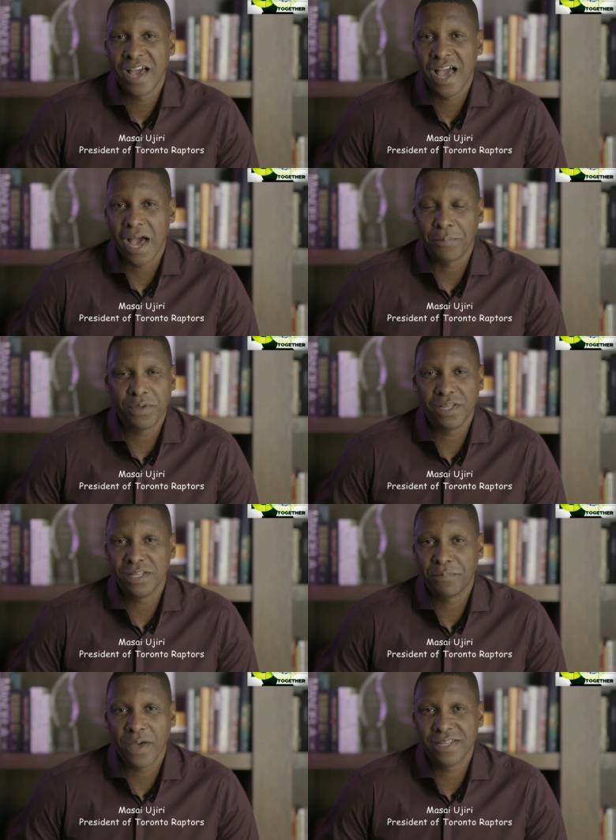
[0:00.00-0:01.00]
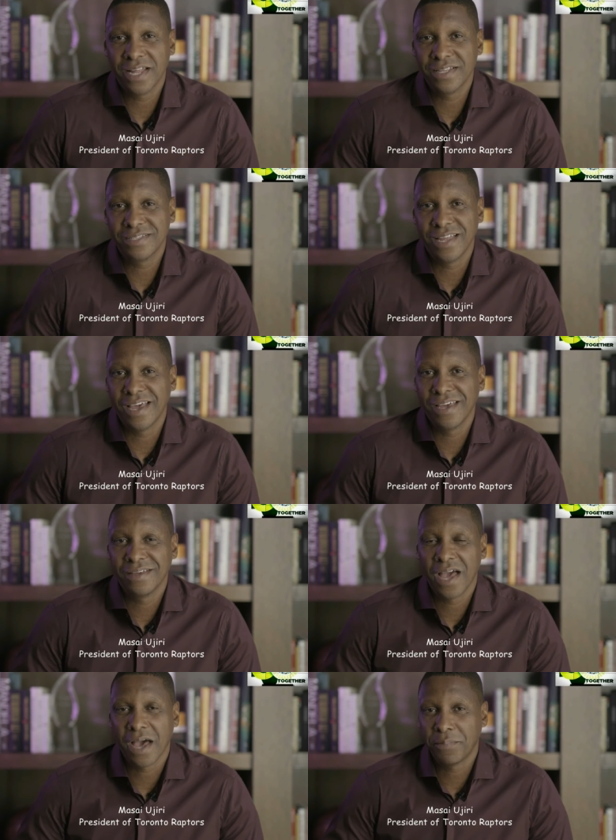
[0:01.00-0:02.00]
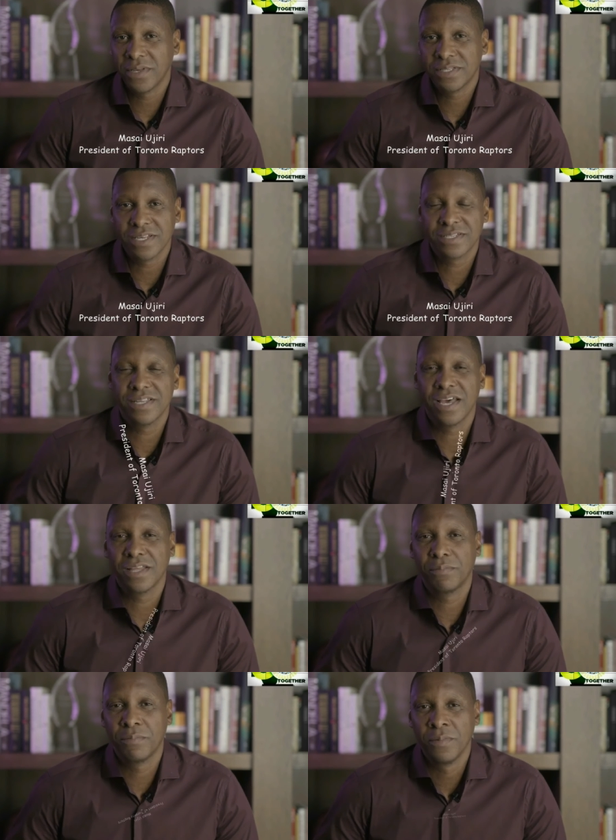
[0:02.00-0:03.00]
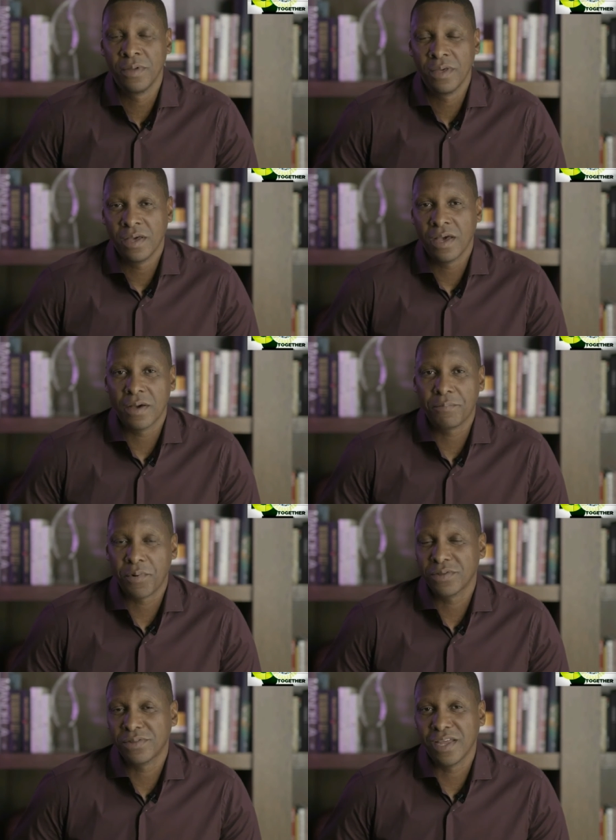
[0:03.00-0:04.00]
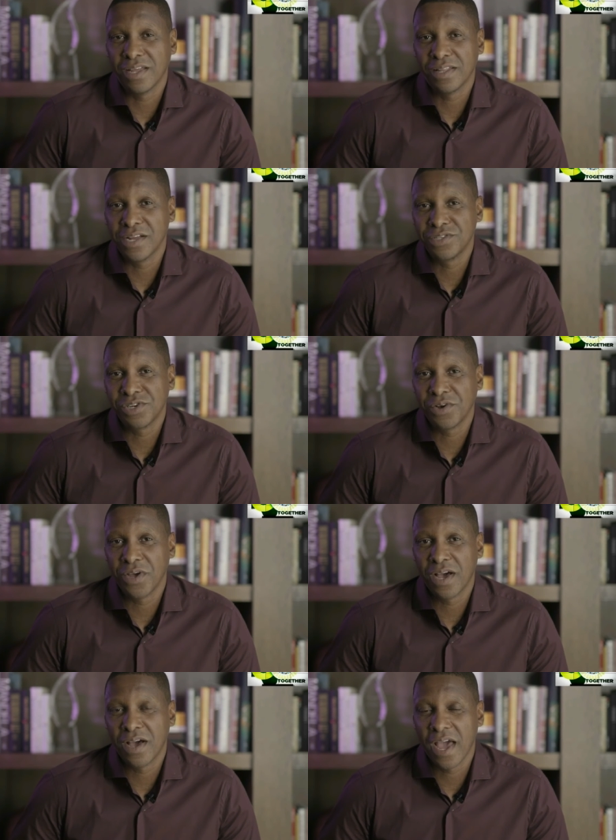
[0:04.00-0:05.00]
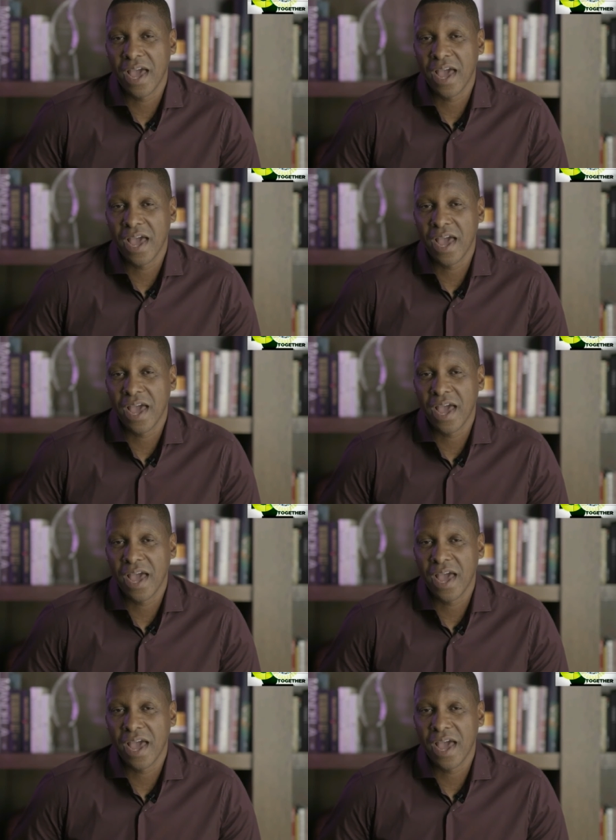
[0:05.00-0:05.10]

happy Independence Day, happy 60th uh, birthday Nigeria,